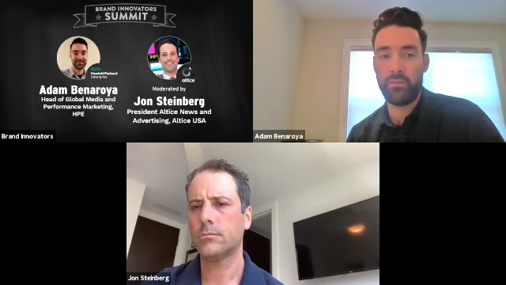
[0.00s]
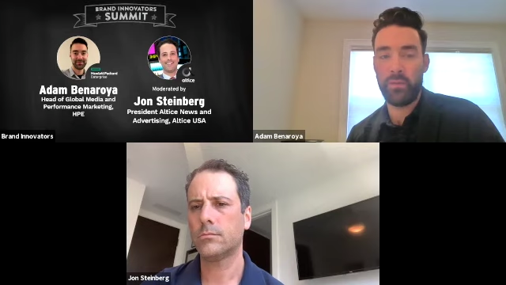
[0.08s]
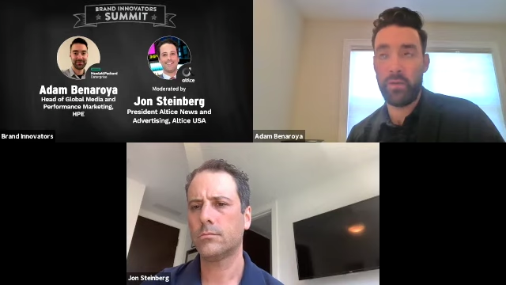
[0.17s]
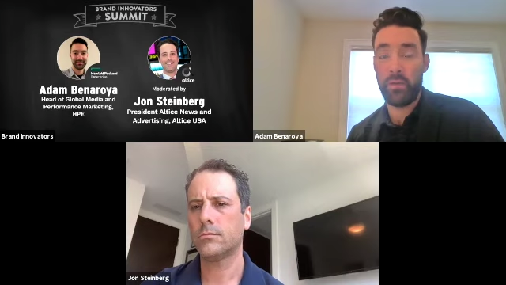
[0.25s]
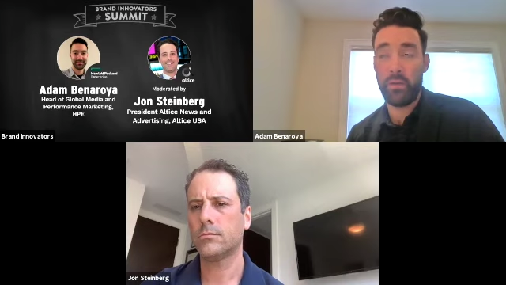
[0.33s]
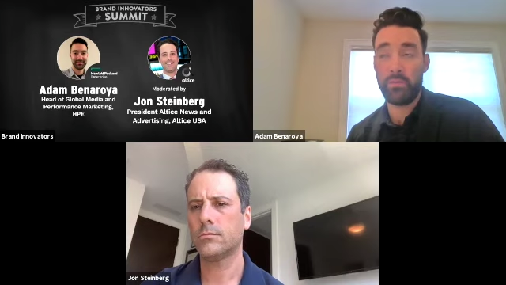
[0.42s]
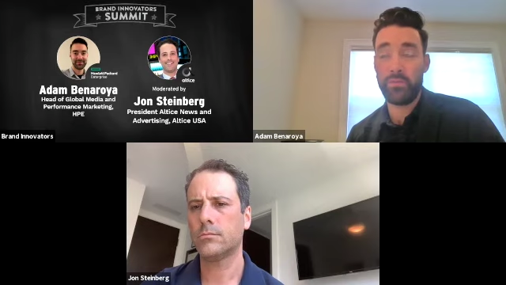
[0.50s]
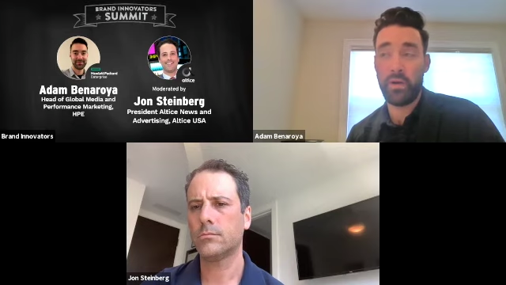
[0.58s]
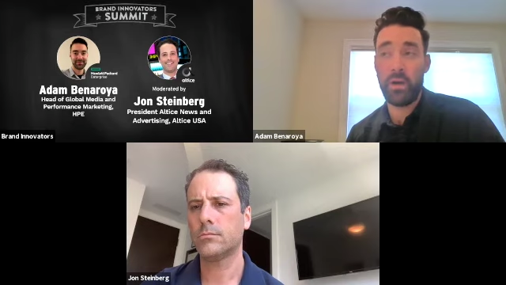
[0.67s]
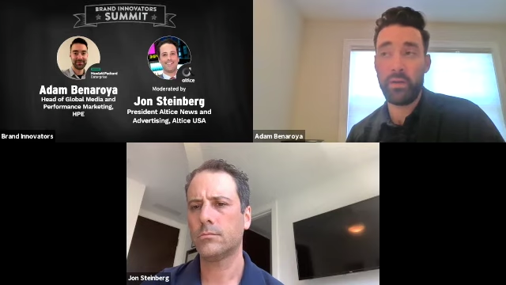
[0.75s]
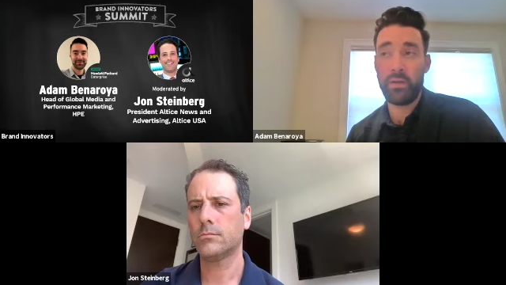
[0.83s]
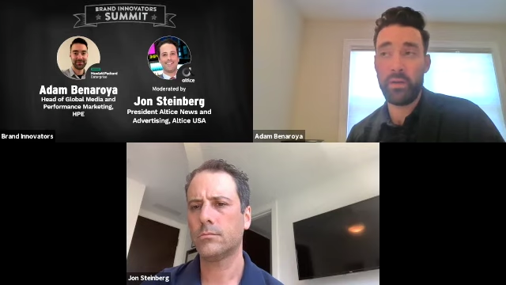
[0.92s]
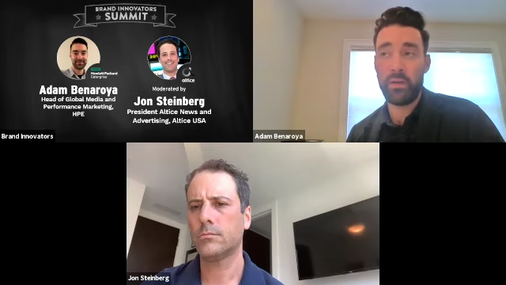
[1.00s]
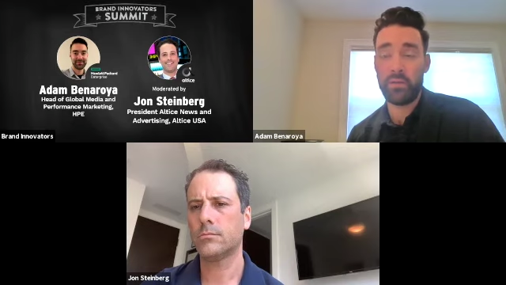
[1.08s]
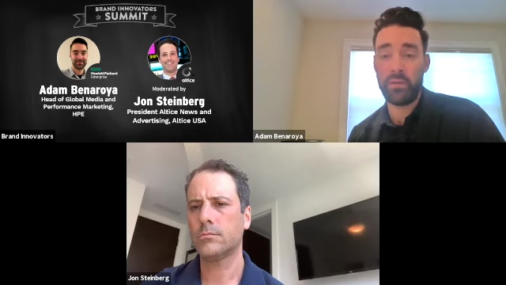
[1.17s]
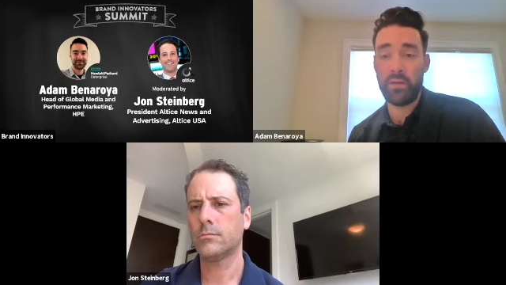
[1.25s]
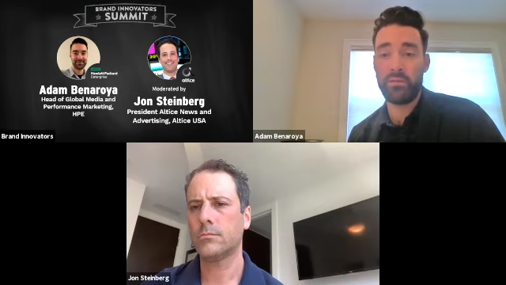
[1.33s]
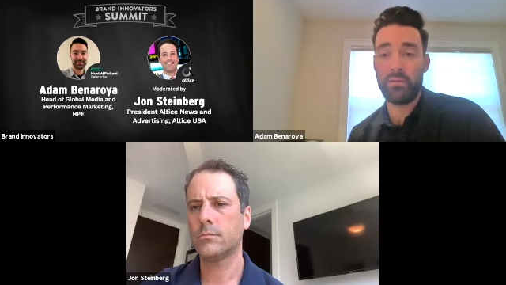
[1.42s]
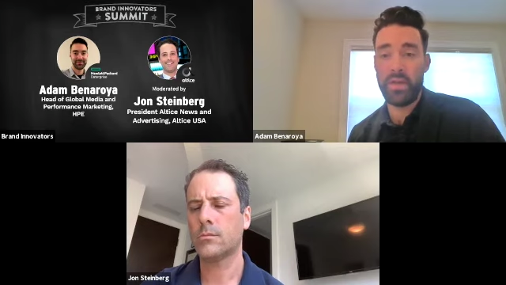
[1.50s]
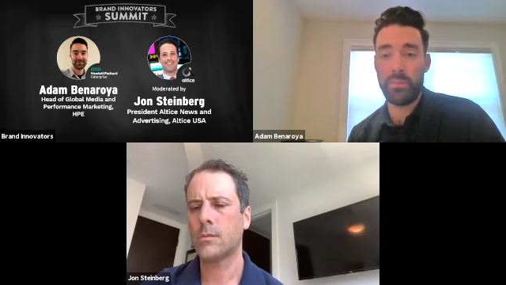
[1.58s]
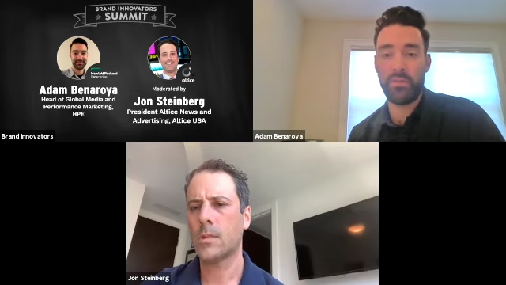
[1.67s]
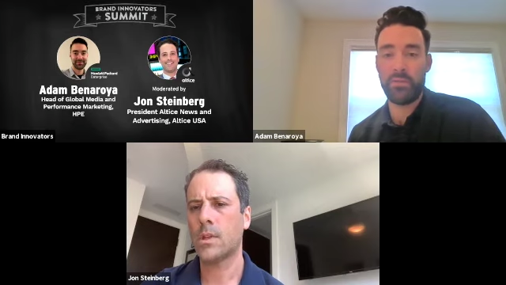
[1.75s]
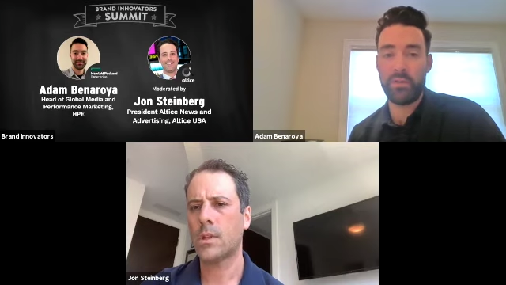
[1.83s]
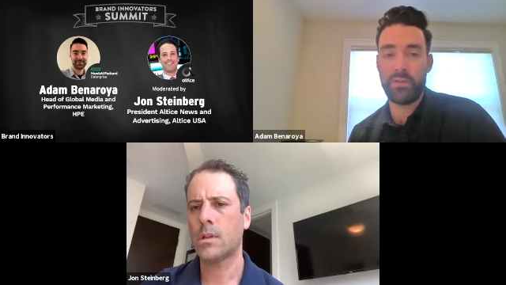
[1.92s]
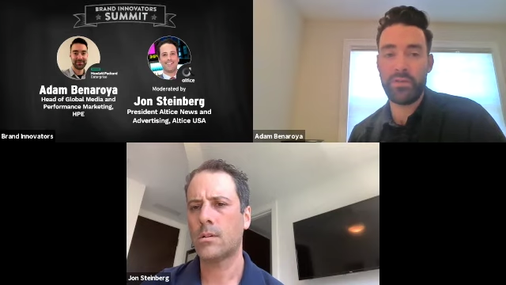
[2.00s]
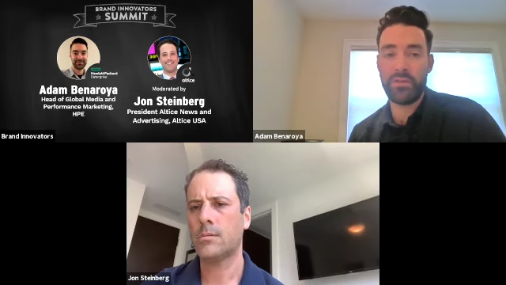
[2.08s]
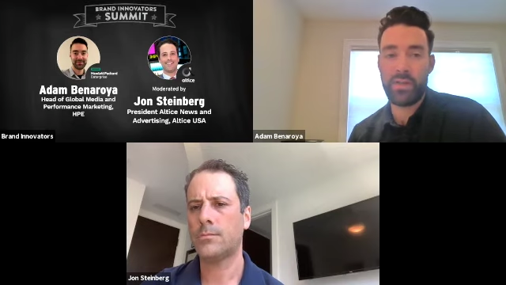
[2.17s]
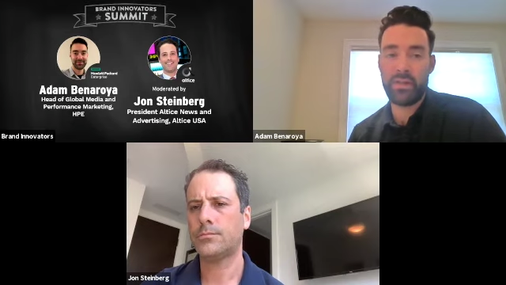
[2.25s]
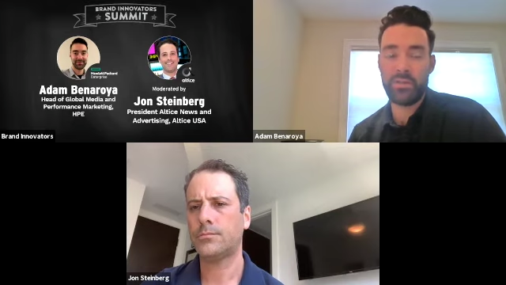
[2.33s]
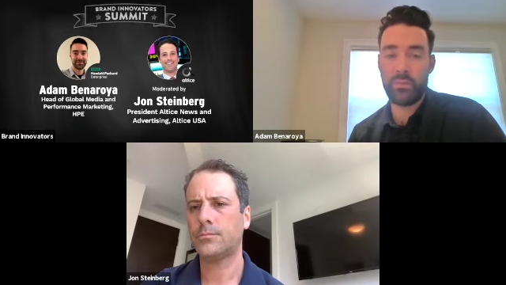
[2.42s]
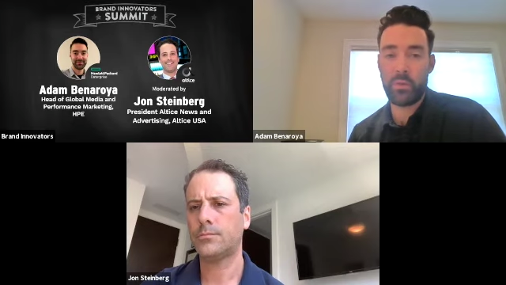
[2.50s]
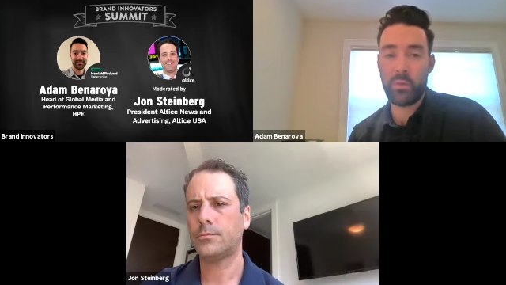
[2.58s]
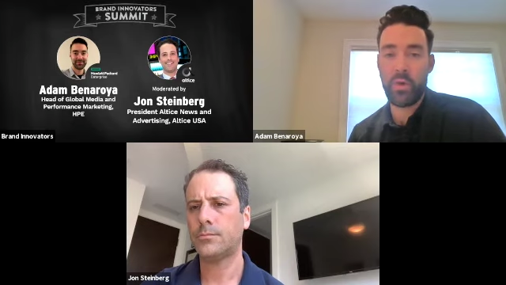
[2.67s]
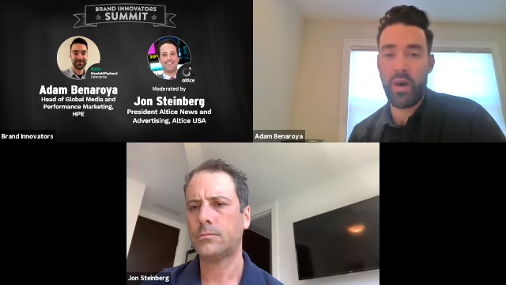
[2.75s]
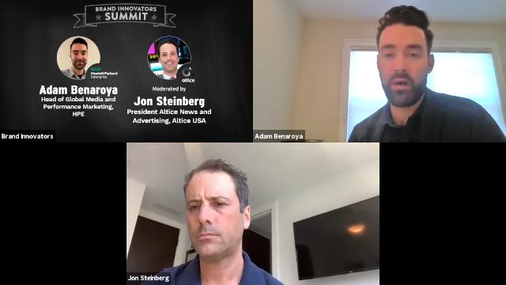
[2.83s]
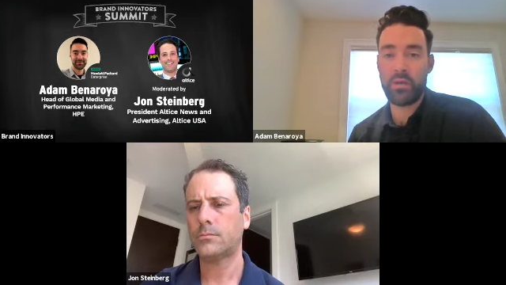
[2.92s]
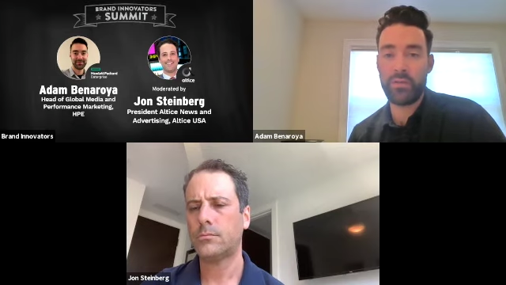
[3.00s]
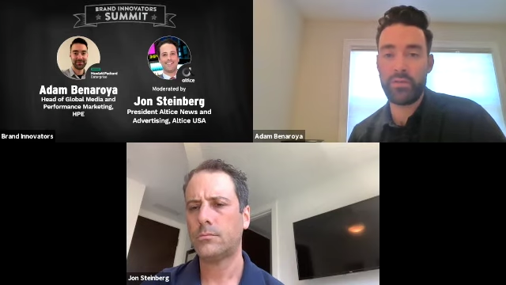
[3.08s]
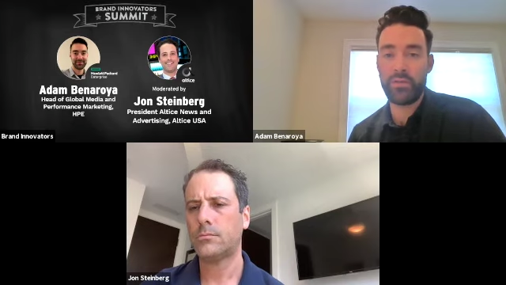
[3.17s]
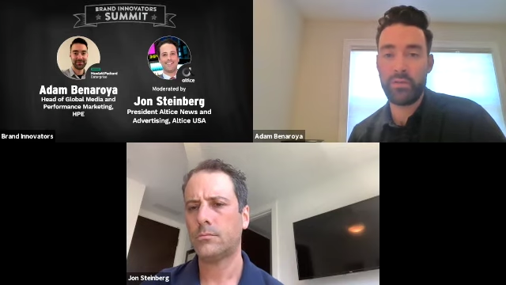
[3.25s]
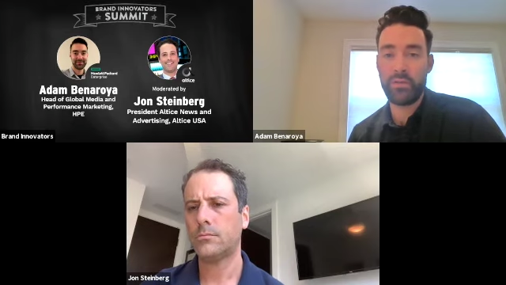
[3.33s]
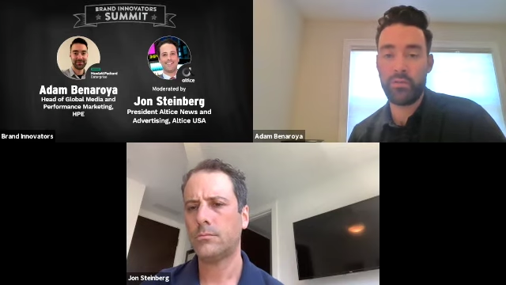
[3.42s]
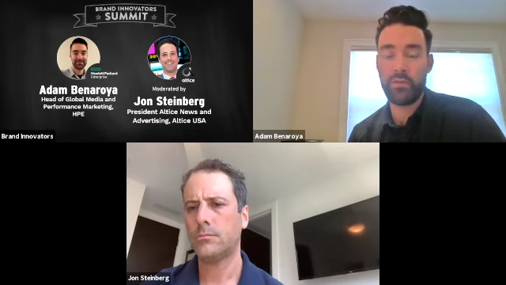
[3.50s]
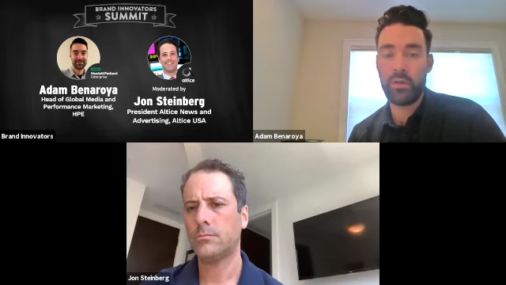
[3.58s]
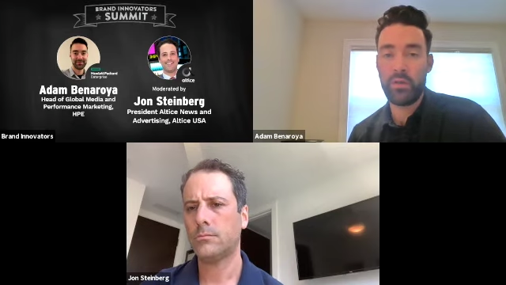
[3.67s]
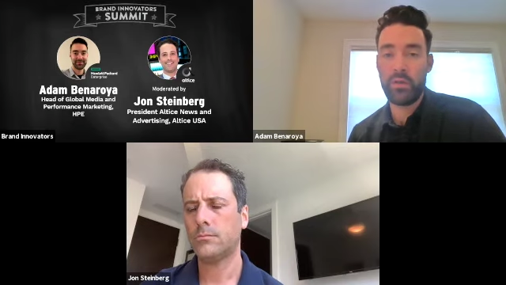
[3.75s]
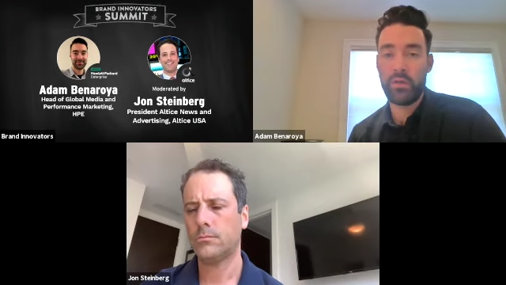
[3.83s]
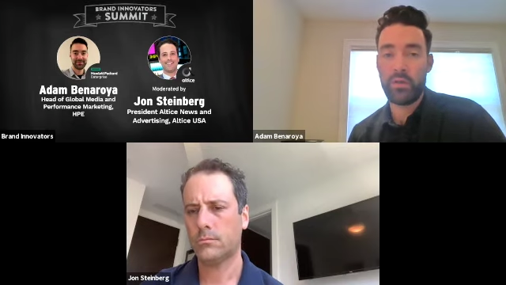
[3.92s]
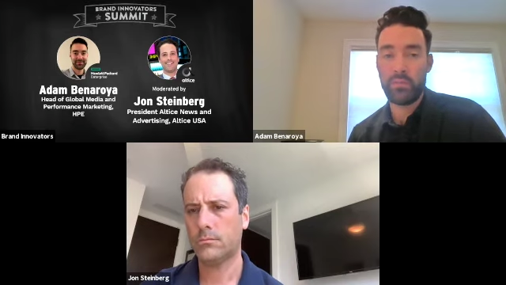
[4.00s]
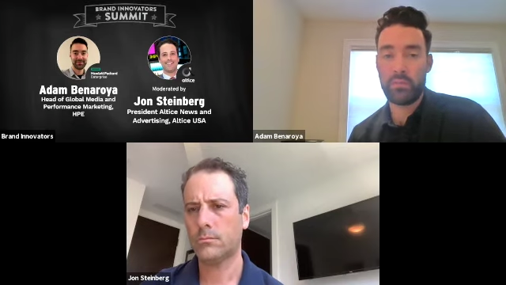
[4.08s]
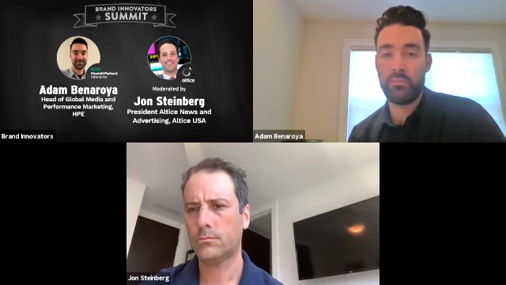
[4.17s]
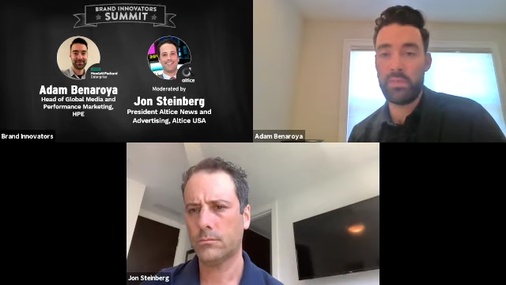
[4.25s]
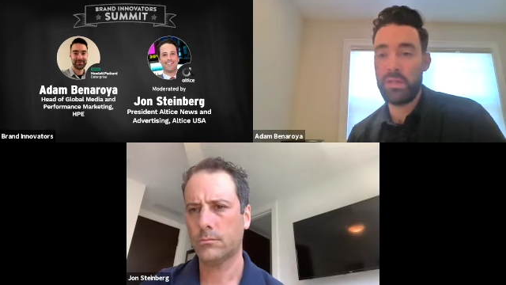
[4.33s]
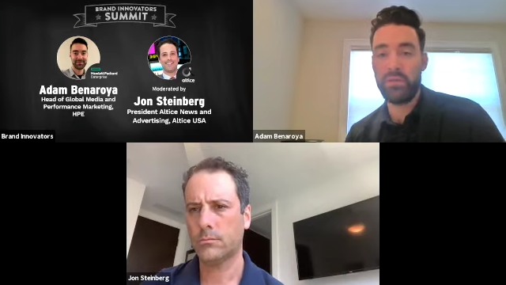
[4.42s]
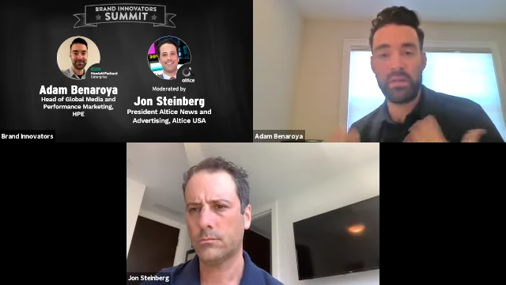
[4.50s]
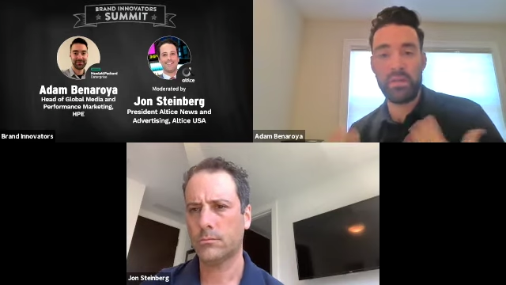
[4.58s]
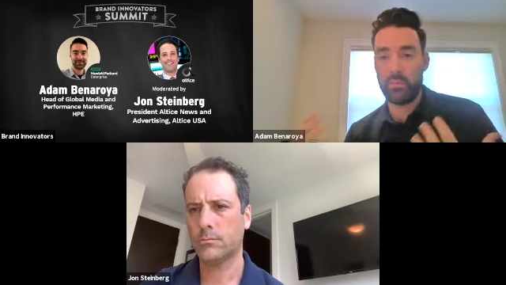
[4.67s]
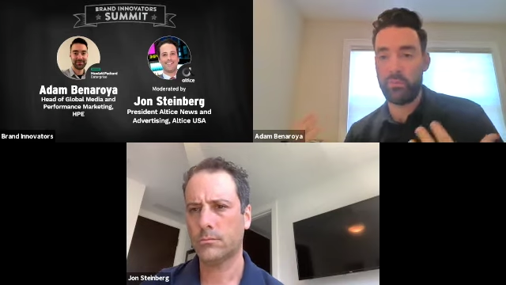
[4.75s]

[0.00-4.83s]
Speaker 1: of talking and you know depth of understanding that's required to even at the